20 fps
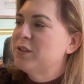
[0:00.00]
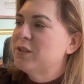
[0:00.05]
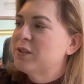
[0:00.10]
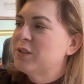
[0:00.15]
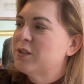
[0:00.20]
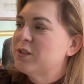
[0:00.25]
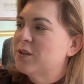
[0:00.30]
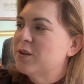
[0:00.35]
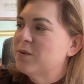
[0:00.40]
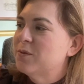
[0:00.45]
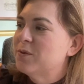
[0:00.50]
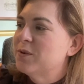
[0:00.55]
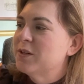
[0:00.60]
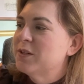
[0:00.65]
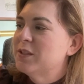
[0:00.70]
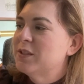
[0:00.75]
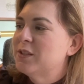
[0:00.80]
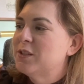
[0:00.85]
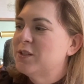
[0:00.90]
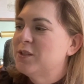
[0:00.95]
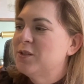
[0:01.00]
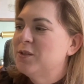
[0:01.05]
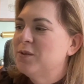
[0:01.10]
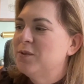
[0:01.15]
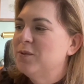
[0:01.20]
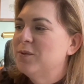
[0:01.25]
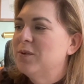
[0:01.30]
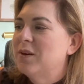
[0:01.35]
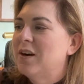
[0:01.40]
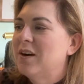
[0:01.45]
Star Wars
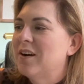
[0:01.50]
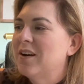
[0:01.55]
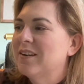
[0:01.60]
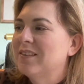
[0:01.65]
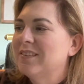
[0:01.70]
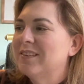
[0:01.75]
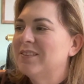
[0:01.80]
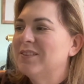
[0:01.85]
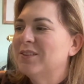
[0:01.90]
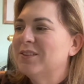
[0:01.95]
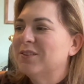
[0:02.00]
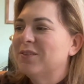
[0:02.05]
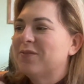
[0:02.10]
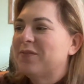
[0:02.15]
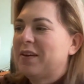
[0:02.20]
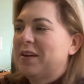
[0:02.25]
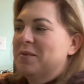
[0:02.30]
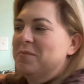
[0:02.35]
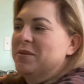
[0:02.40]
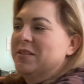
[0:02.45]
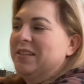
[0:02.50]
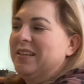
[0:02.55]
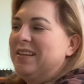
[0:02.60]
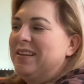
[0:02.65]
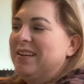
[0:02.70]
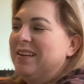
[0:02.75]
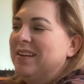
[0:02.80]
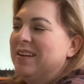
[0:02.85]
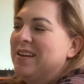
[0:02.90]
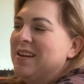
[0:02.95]
to our little
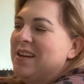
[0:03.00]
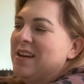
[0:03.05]
family